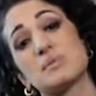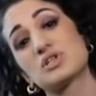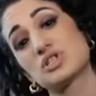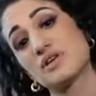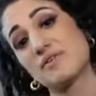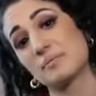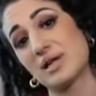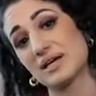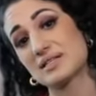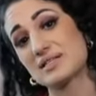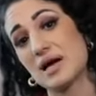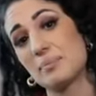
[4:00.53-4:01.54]
especially if I'm
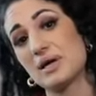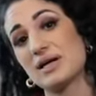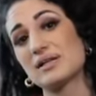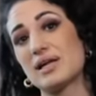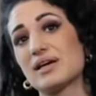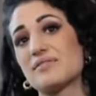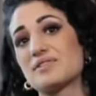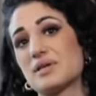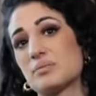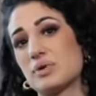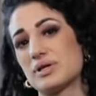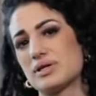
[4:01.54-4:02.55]
like subbing, like if
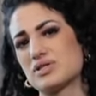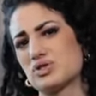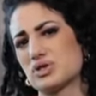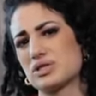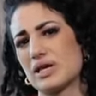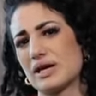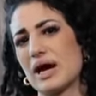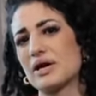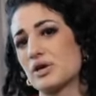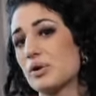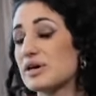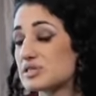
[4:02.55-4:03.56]
someone is just like, I
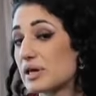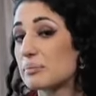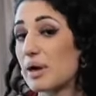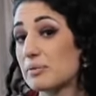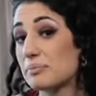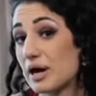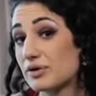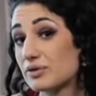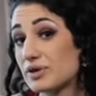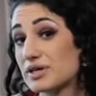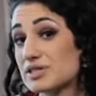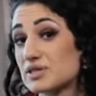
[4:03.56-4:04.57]
know has like bad
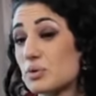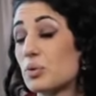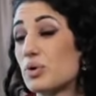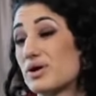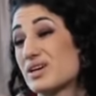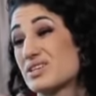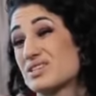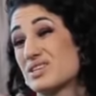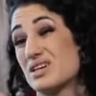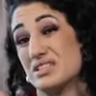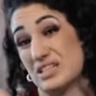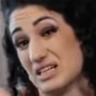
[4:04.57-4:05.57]
boundaries or is
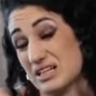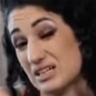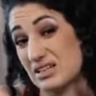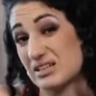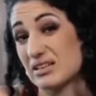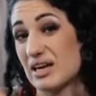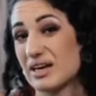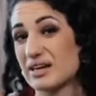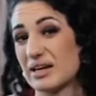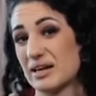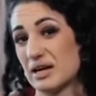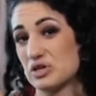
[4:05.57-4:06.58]
a dick,
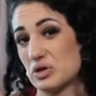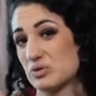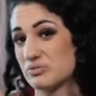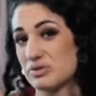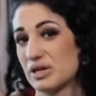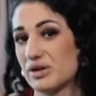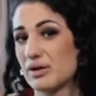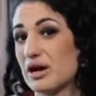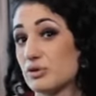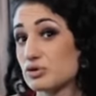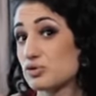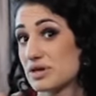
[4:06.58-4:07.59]
like, and I don't, you know, I
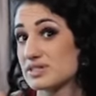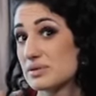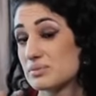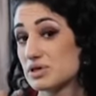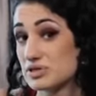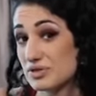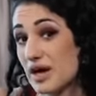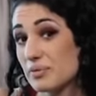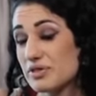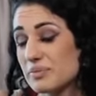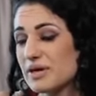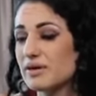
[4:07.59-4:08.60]
don't trust them to do that with